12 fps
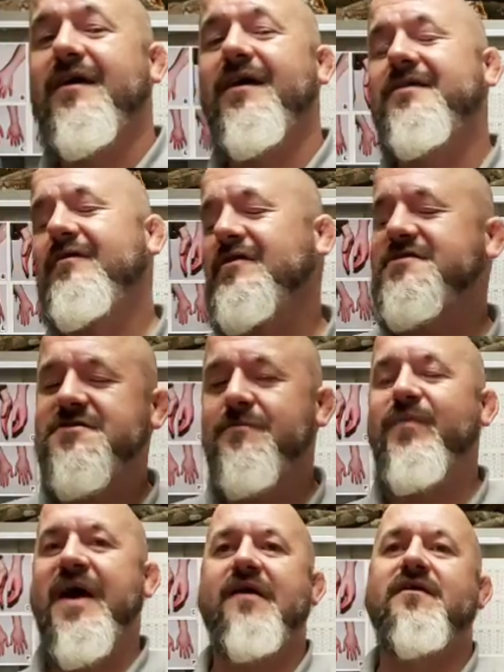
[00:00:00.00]
and there are
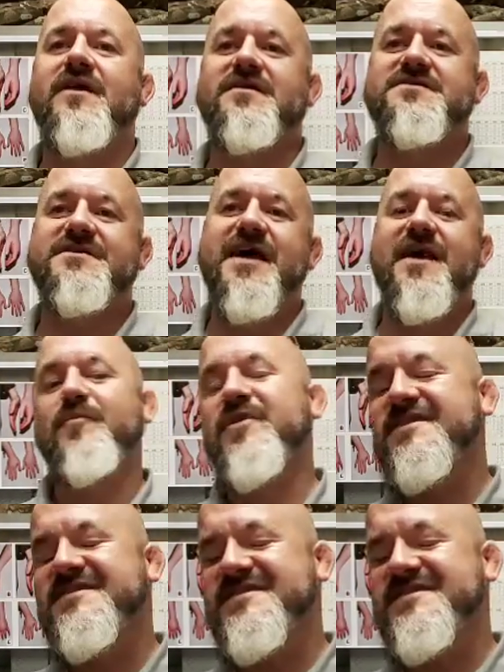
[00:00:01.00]
some parallels there, but the